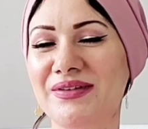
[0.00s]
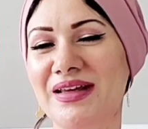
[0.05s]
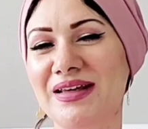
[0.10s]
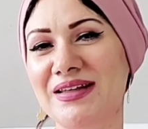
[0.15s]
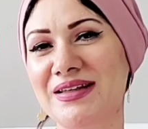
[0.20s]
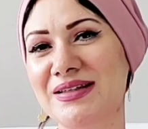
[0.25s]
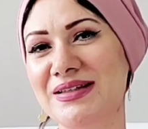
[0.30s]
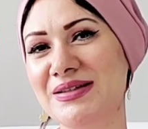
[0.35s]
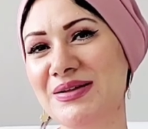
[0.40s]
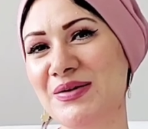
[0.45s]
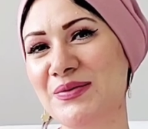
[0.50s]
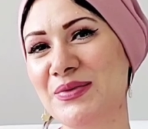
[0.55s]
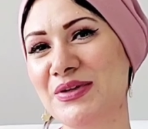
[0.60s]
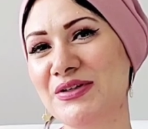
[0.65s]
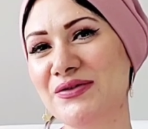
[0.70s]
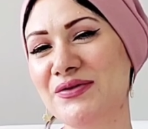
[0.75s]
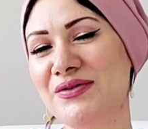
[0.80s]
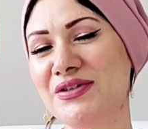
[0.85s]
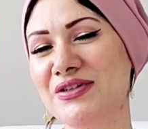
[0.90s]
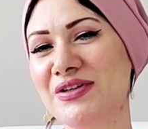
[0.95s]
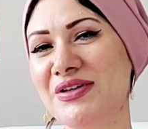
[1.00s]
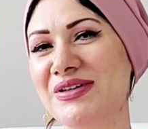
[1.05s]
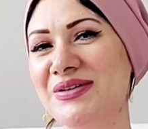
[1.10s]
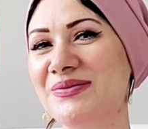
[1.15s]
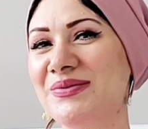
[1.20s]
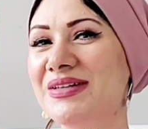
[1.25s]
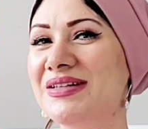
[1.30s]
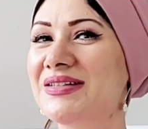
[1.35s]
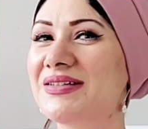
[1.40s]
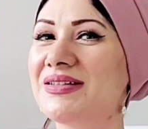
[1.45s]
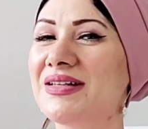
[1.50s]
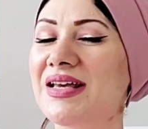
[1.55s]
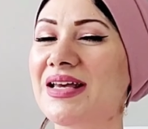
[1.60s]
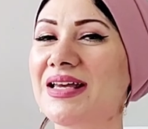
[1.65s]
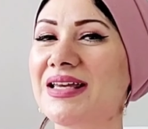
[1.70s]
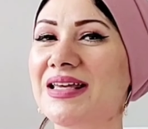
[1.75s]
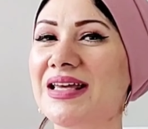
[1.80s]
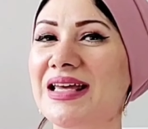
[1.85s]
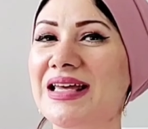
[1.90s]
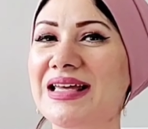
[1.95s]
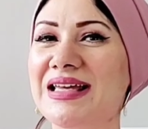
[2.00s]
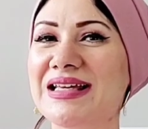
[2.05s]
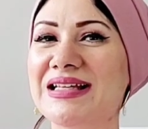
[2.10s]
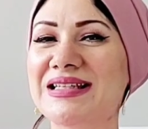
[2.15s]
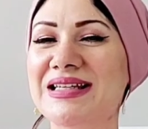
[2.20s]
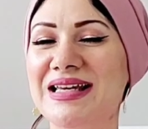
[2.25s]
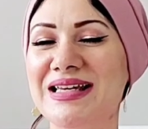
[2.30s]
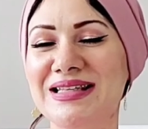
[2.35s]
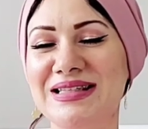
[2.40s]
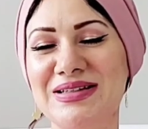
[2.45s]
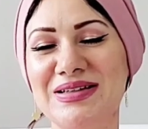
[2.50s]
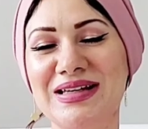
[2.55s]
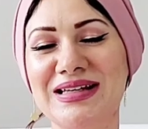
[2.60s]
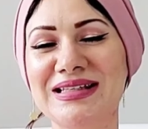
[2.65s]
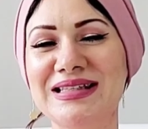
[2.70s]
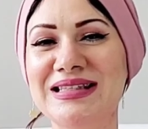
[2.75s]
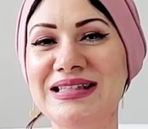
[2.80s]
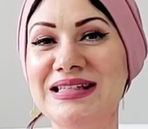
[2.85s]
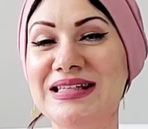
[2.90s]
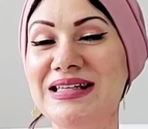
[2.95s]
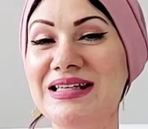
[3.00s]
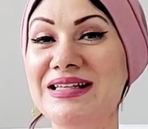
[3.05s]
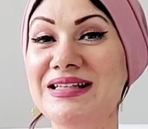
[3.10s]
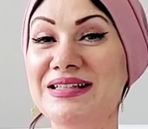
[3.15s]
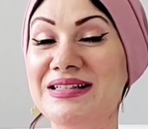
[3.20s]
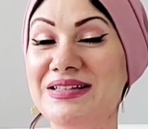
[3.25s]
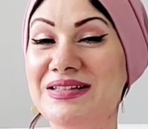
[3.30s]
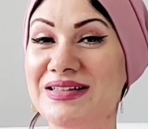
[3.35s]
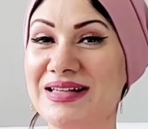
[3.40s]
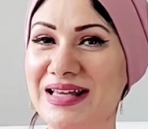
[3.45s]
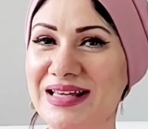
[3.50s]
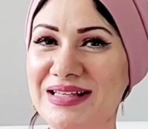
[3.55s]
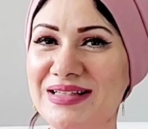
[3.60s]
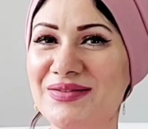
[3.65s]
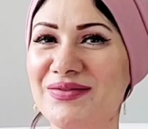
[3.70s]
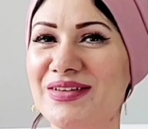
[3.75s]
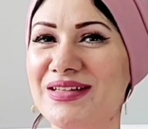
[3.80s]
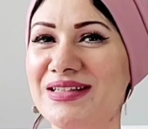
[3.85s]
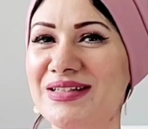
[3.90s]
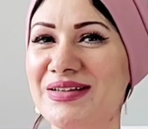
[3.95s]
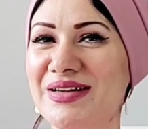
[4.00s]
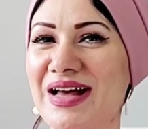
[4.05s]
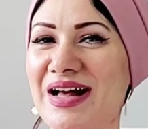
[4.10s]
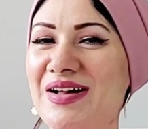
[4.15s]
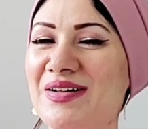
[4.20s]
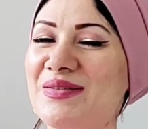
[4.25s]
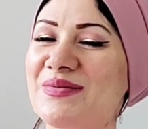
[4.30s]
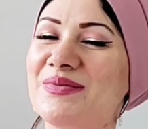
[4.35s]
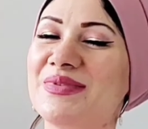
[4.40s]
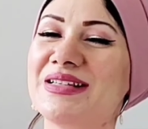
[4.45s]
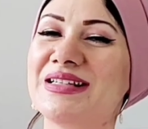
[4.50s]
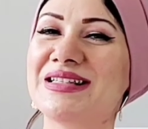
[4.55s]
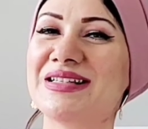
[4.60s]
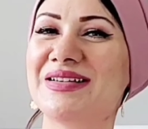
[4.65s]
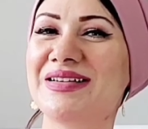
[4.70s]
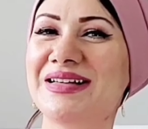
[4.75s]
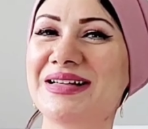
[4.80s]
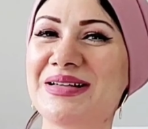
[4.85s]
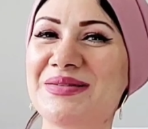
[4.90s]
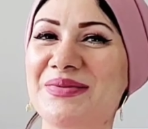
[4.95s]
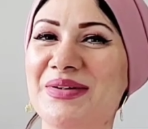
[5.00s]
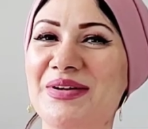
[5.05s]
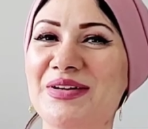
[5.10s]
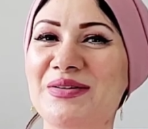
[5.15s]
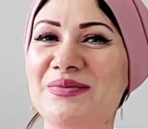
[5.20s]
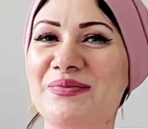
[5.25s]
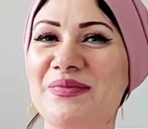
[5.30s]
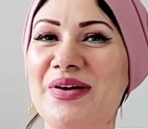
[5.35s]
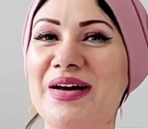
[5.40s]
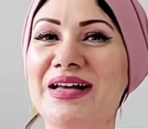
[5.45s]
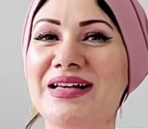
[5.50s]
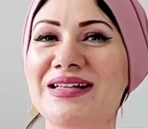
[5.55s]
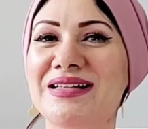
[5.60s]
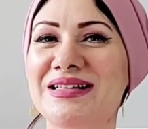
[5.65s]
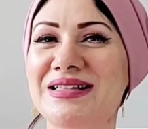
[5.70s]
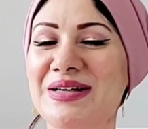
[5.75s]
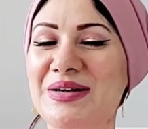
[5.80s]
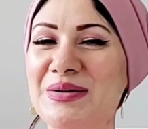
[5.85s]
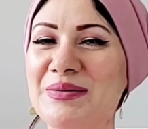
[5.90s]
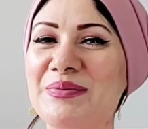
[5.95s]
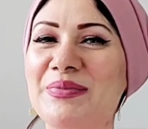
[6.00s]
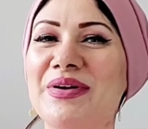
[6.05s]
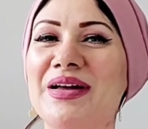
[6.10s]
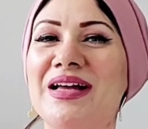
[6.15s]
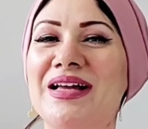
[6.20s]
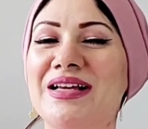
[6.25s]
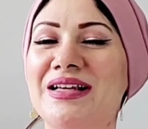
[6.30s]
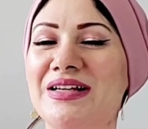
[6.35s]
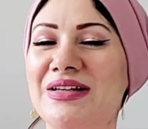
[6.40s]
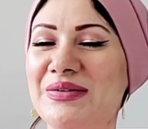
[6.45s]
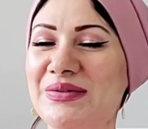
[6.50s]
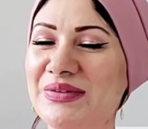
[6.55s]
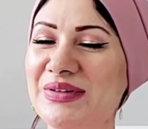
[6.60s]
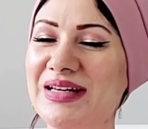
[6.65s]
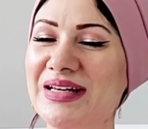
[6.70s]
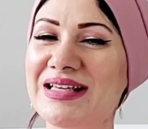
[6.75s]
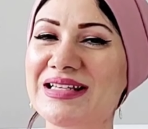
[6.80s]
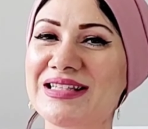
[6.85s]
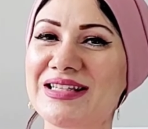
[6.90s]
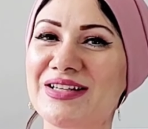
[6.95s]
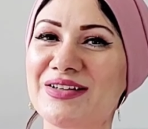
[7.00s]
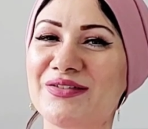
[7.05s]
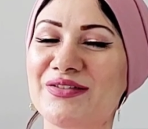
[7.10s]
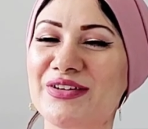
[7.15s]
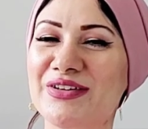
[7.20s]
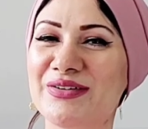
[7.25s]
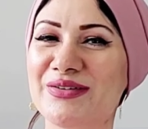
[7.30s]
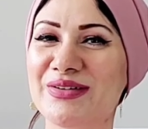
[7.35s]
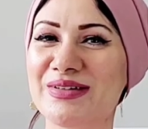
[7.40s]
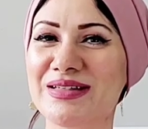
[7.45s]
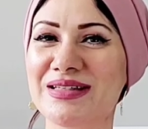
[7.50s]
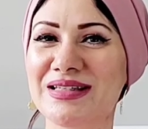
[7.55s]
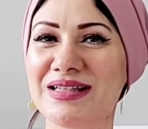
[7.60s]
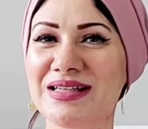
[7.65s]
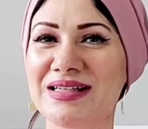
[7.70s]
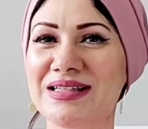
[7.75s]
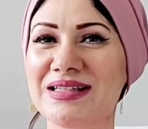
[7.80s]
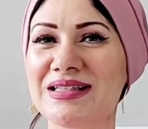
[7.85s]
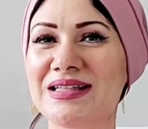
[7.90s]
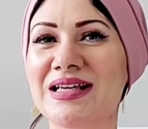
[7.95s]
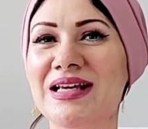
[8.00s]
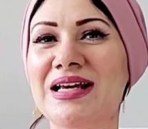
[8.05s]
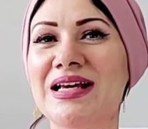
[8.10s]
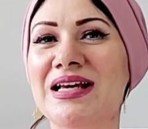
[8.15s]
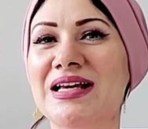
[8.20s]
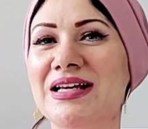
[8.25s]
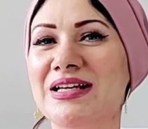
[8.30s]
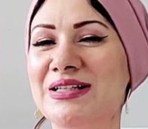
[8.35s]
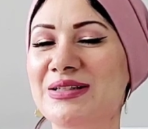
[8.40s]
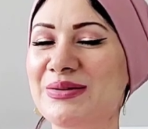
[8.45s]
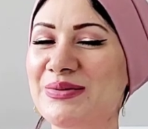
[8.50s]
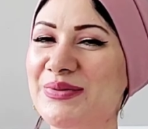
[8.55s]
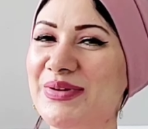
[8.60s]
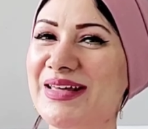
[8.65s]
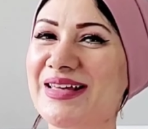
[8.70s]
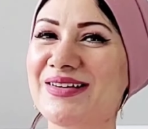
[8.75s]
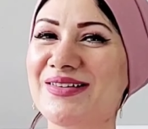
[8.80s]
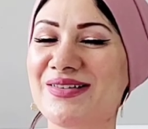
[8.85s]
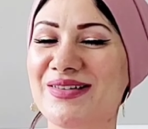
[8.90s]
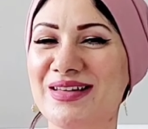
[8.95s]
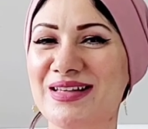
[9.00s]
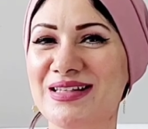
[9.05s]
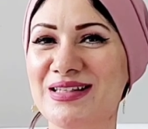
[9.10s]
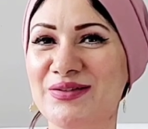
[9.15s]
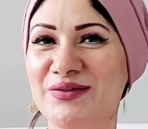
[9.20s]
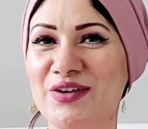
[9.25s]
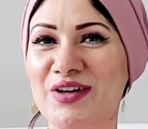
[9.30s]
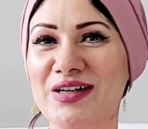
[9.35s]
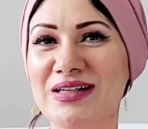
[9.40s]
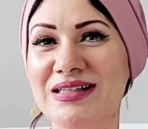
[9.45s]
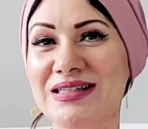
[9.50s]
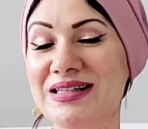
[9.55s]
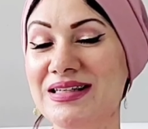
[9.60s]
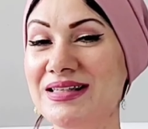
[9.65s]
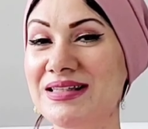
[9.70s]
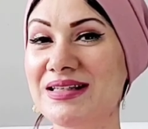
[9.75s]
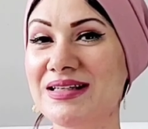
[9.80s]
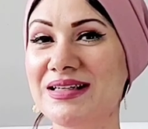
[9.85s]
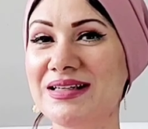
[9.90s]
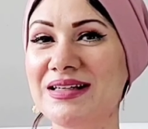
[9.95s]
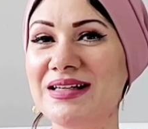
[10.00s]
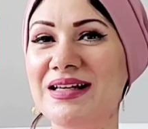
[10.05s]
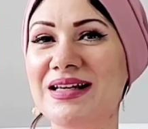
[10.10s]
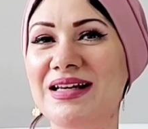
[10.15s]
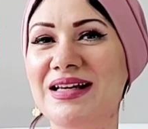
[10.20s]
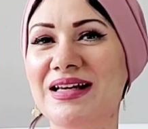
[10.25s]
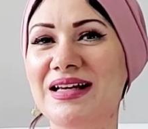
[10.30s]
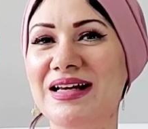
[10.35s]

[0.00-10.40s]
Thank you so much for joining me today, and as you can see, today's video I'll be talking about my top long-lasting fragrances to wear this fall season.